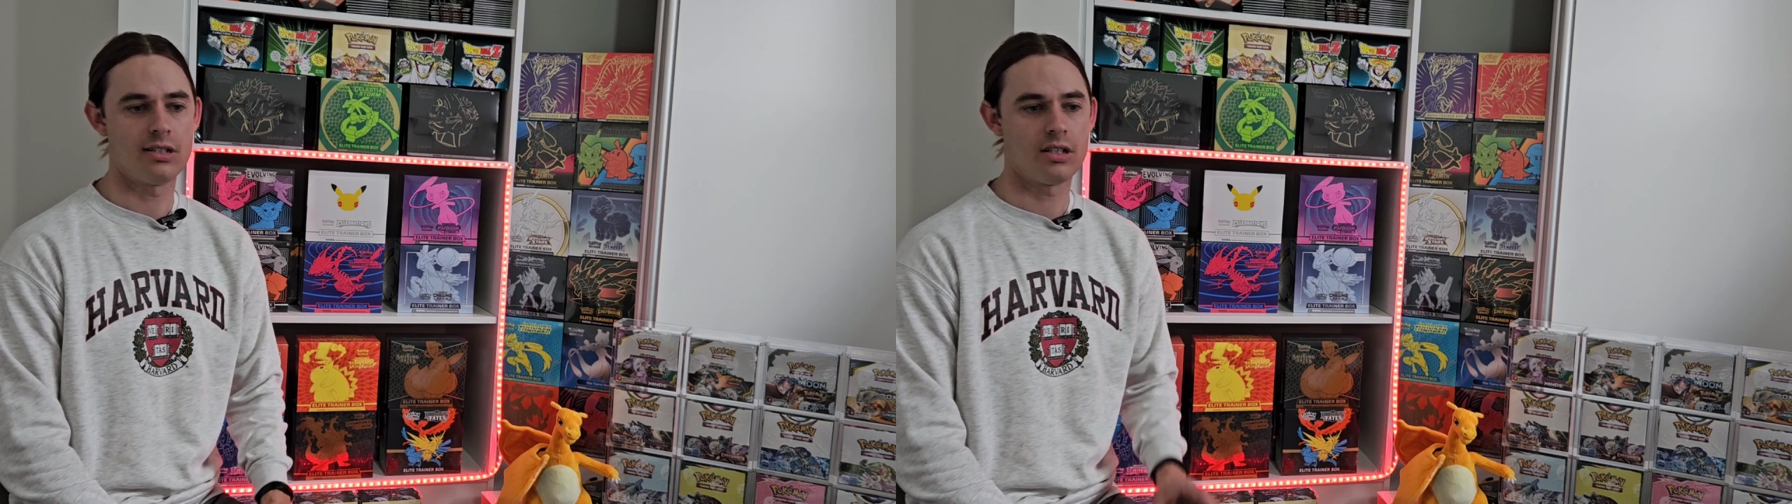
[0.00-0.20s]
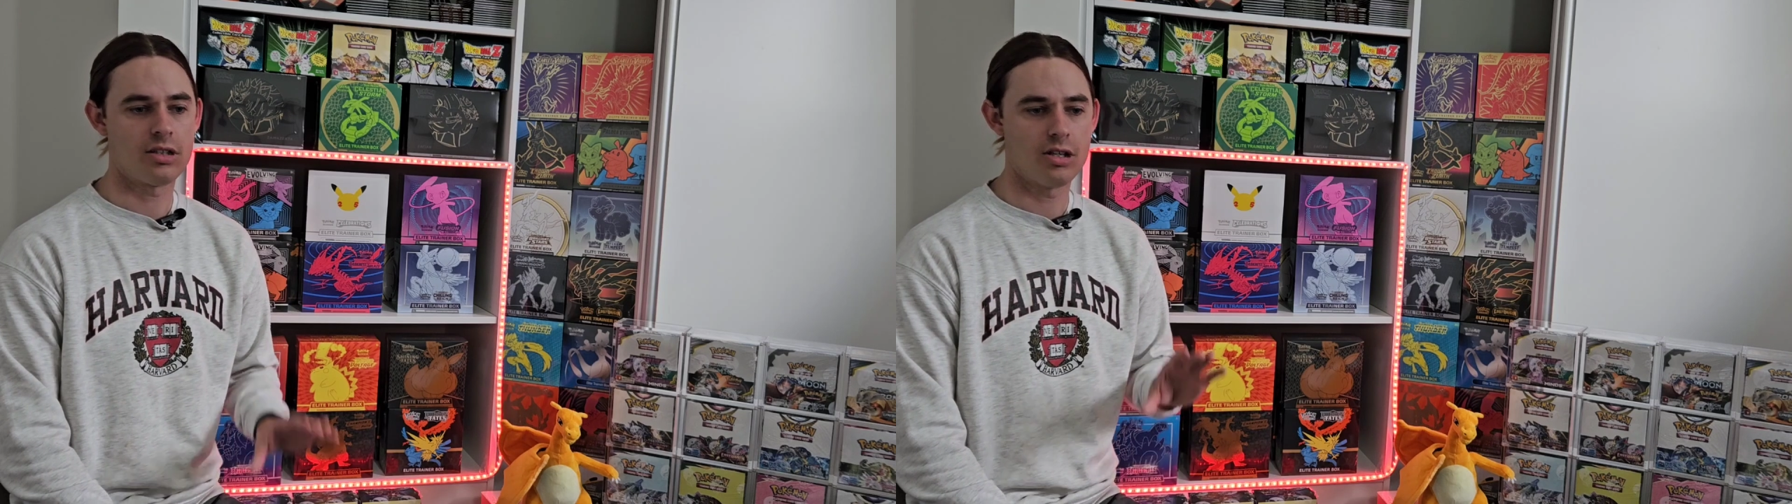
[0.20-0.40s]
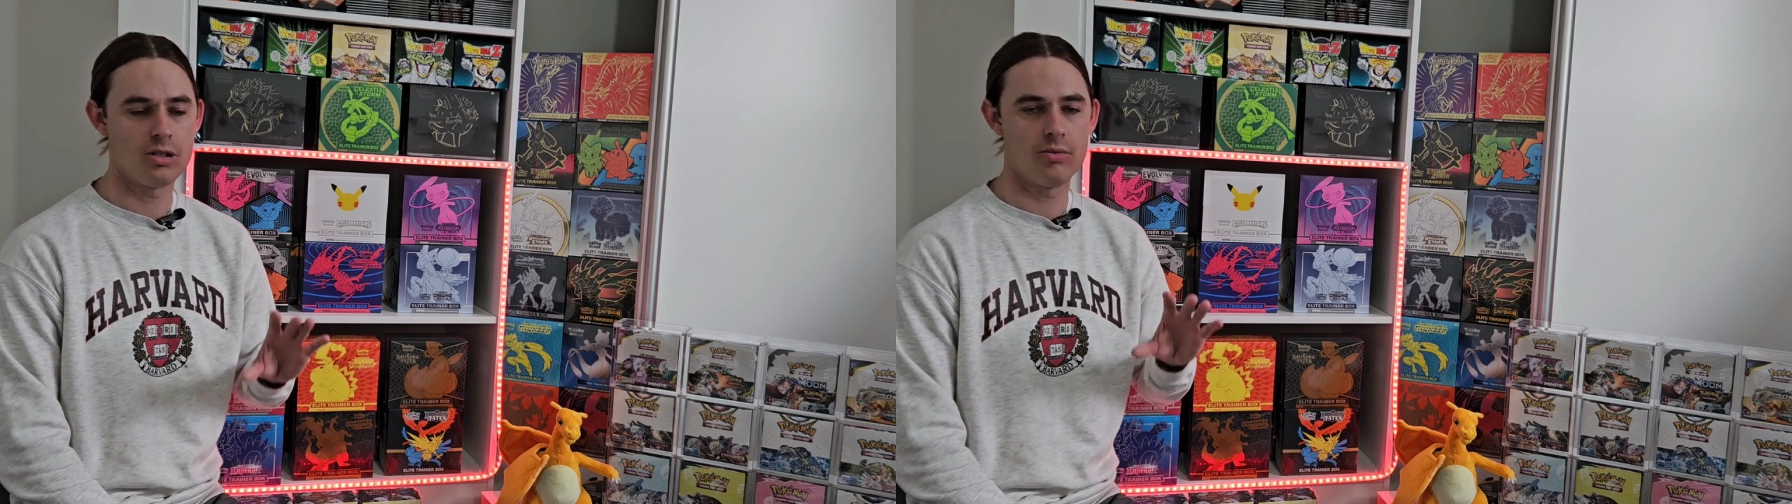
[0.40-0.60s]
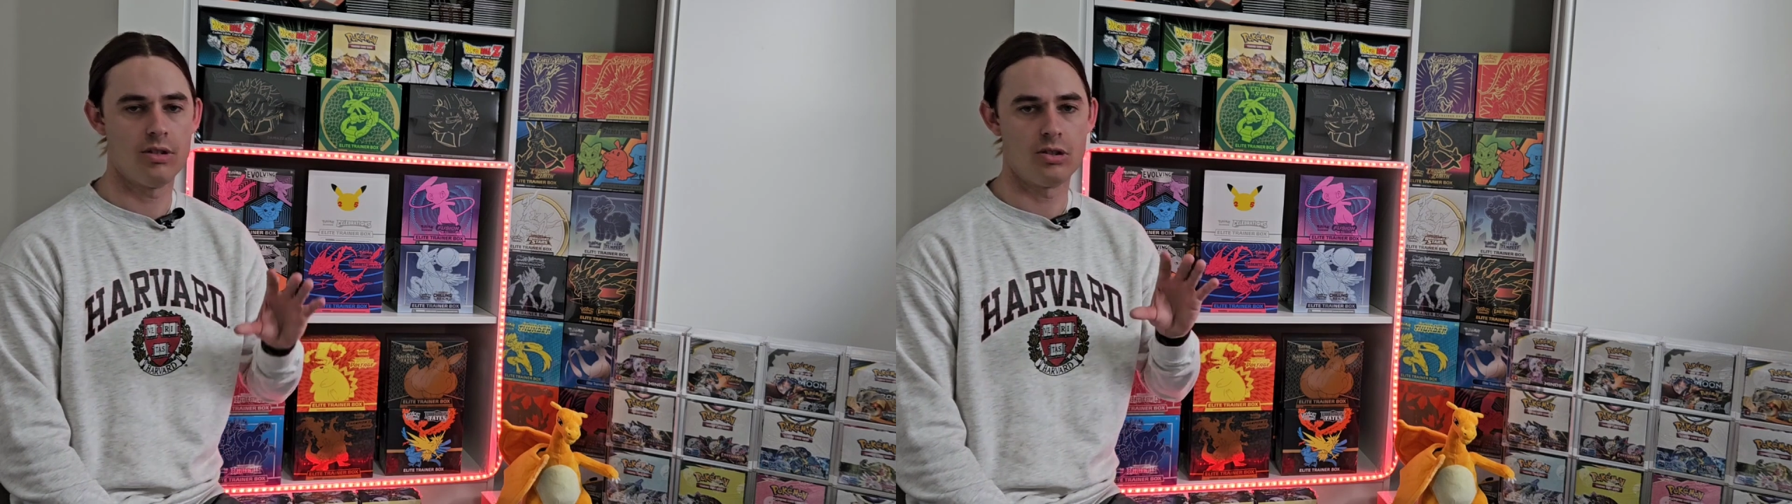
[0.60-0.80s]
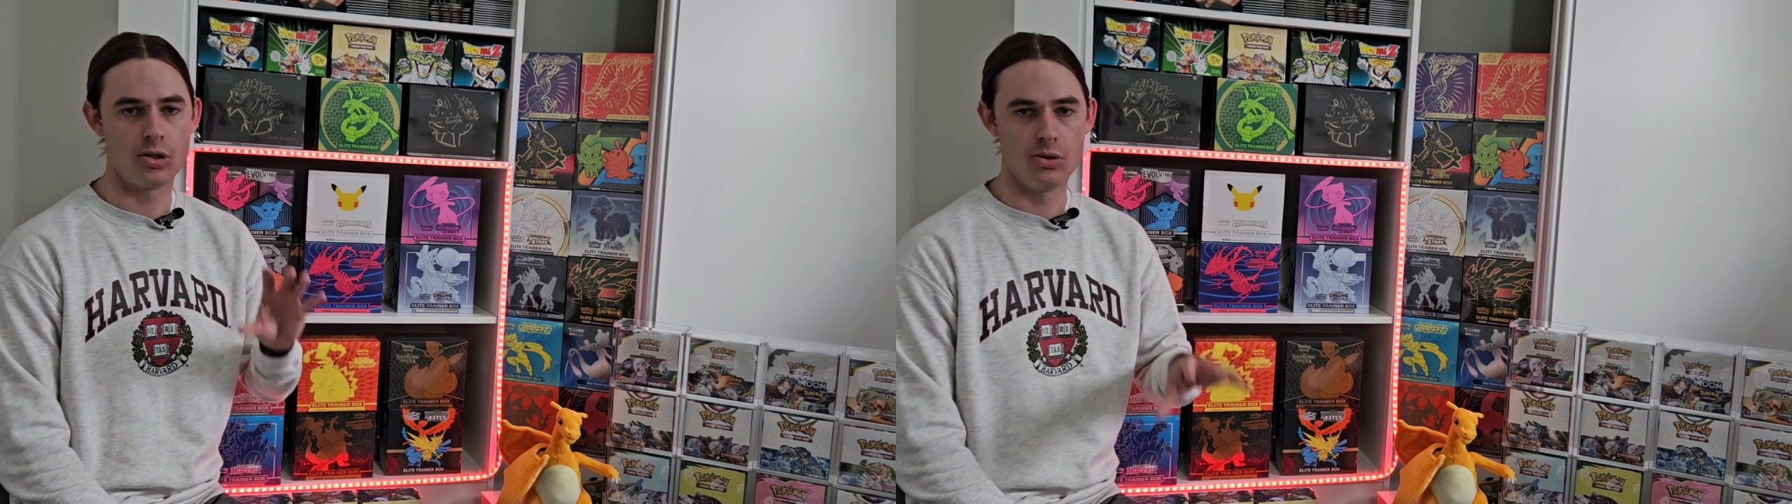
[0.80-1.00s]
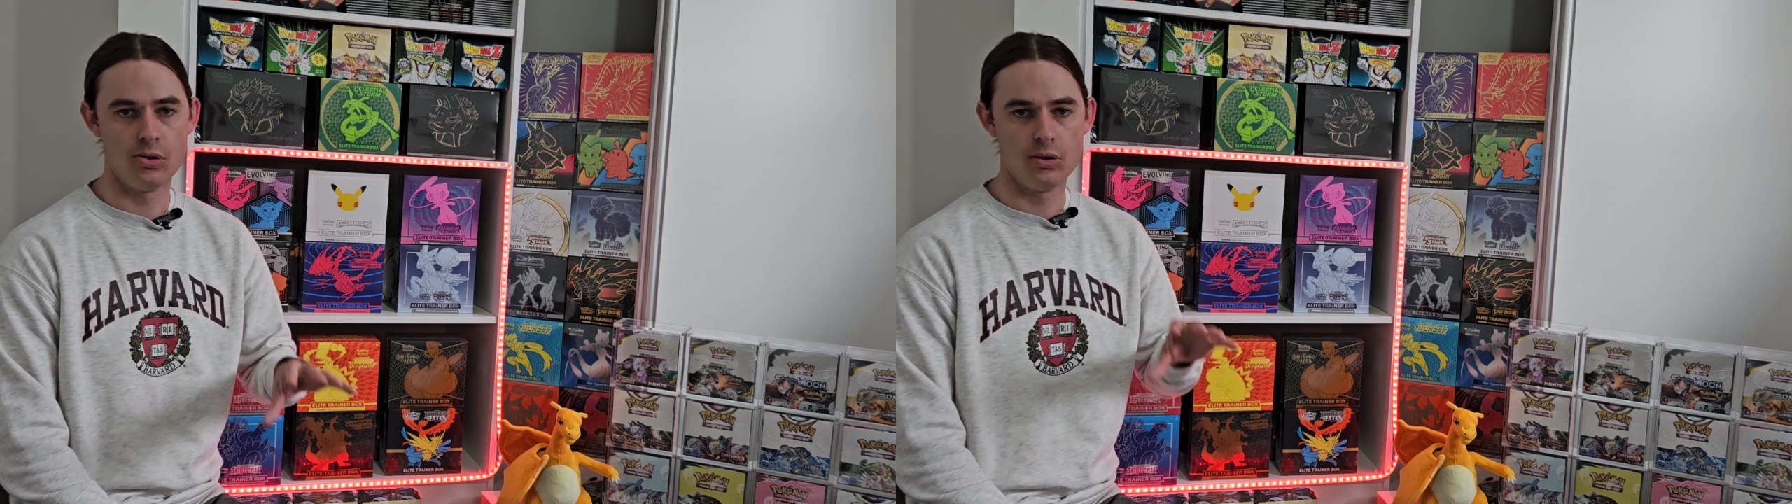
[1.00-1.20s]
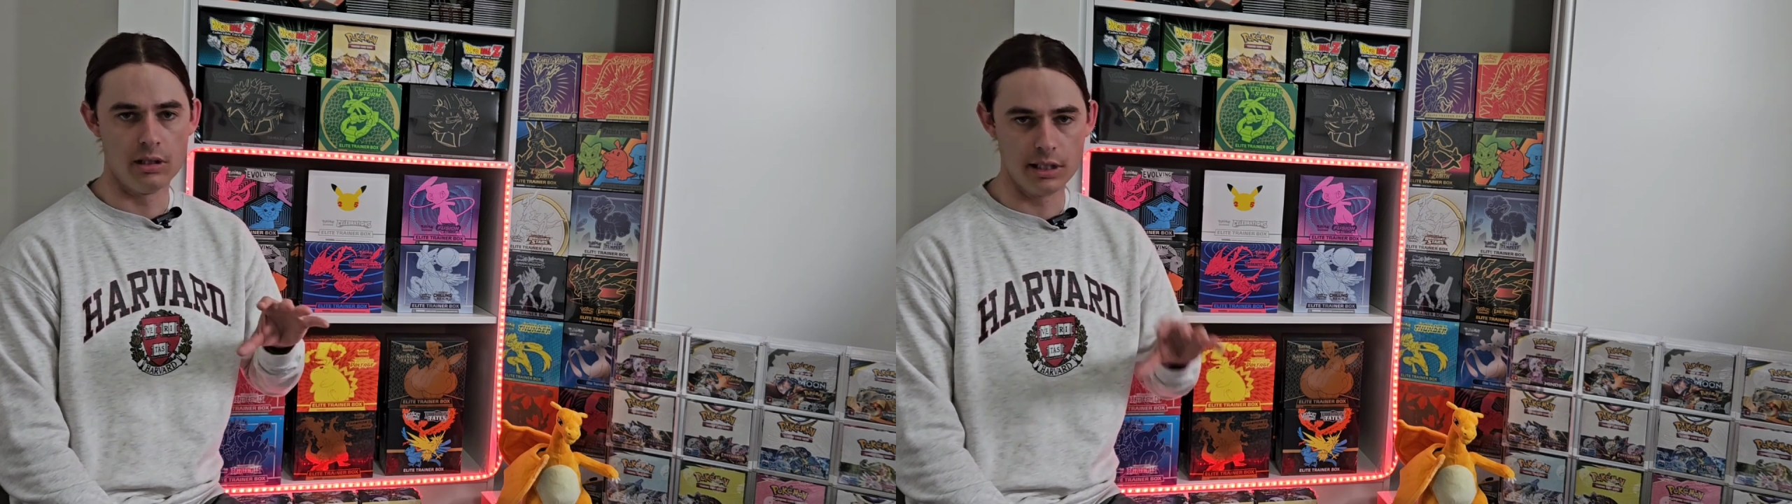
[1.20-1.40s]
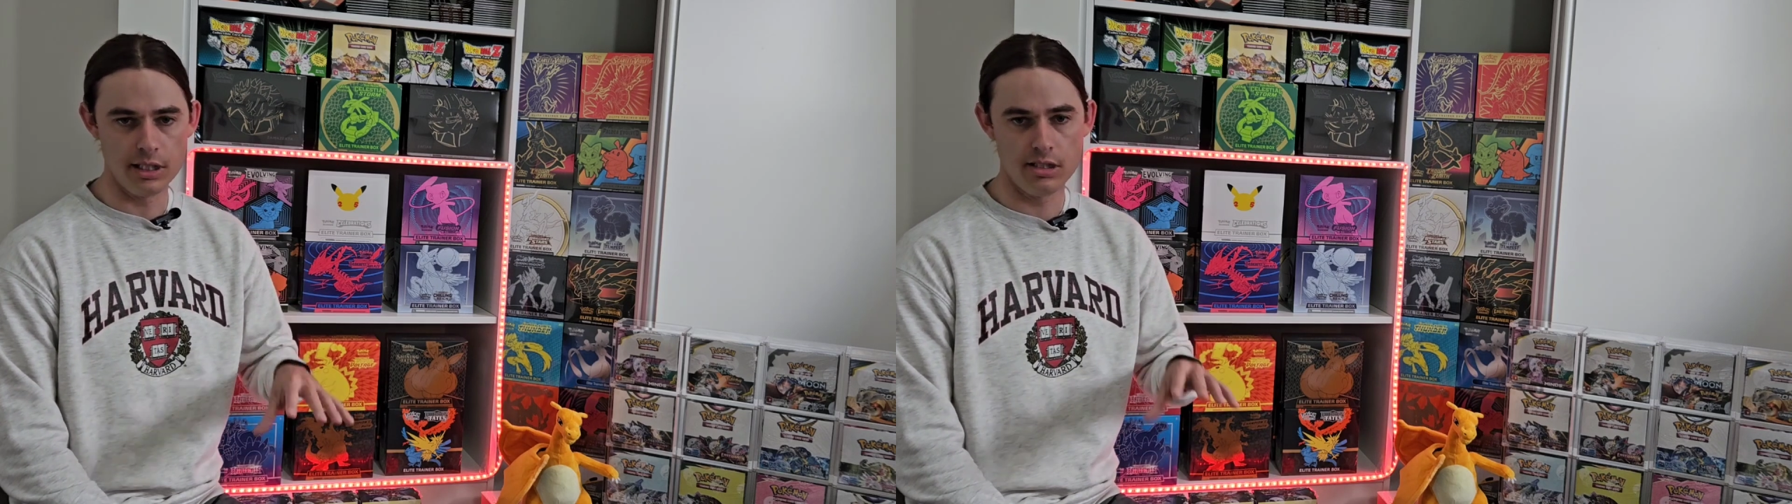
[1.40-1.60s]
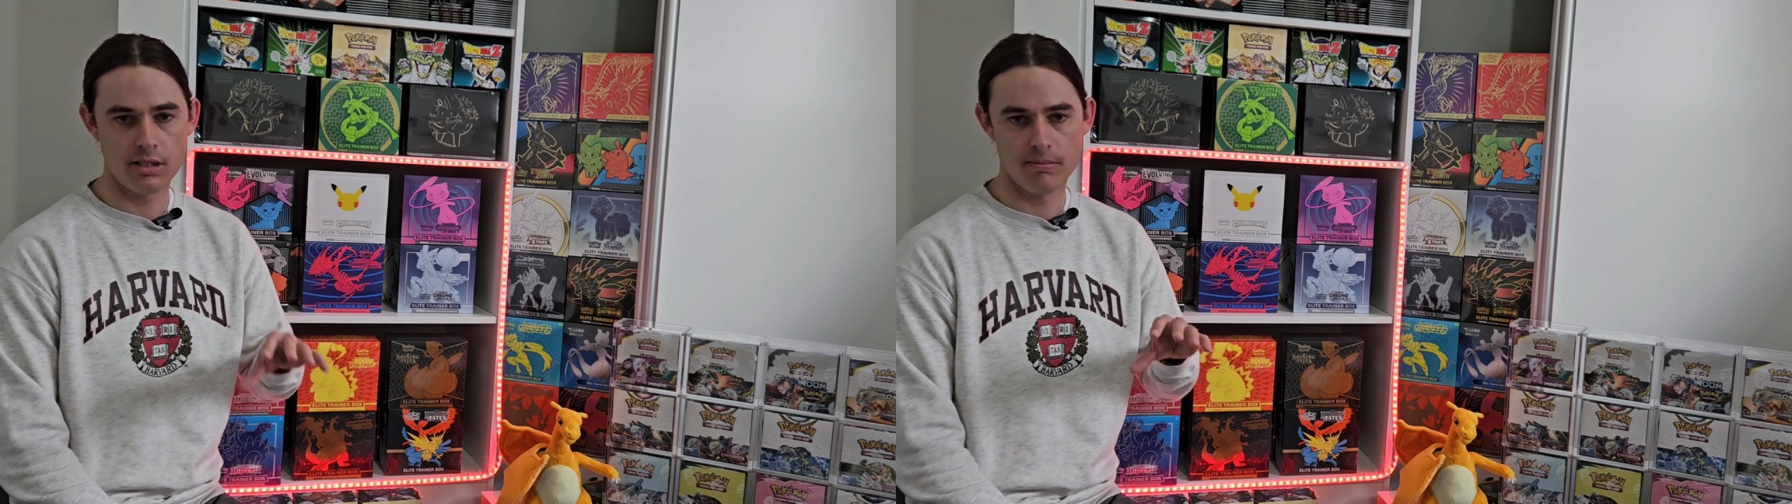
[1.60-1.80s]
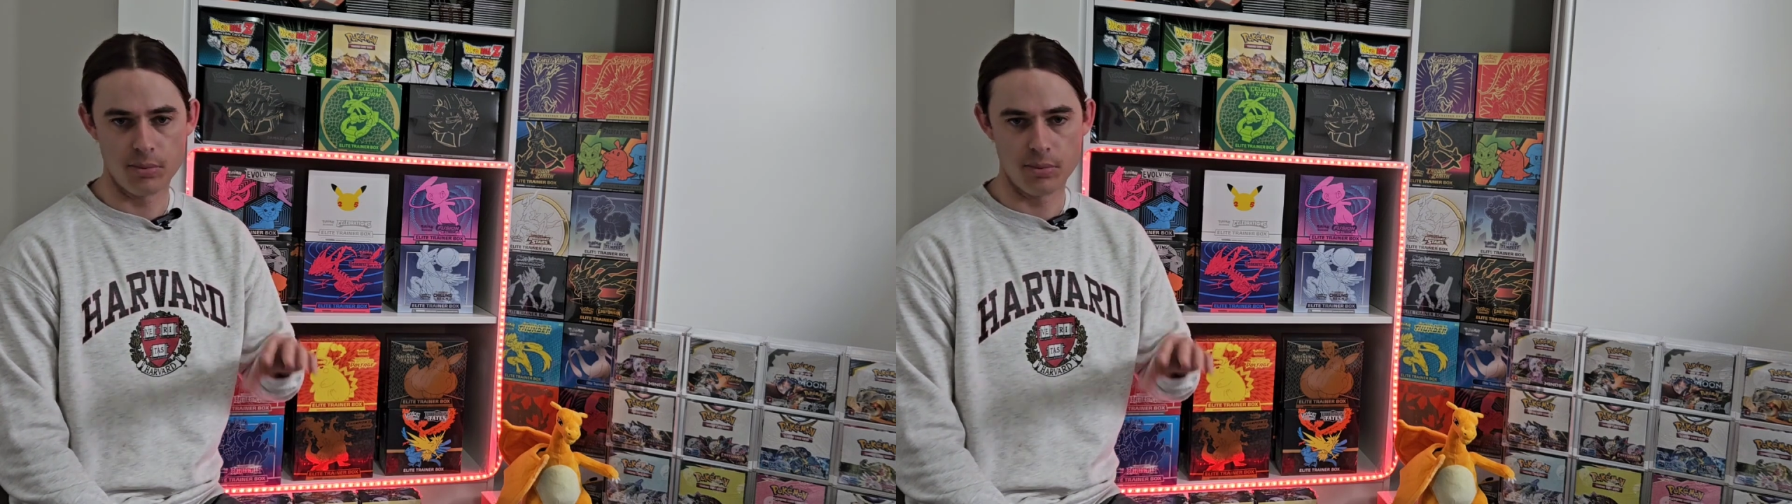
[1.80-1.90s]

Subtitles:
Like, those were the two least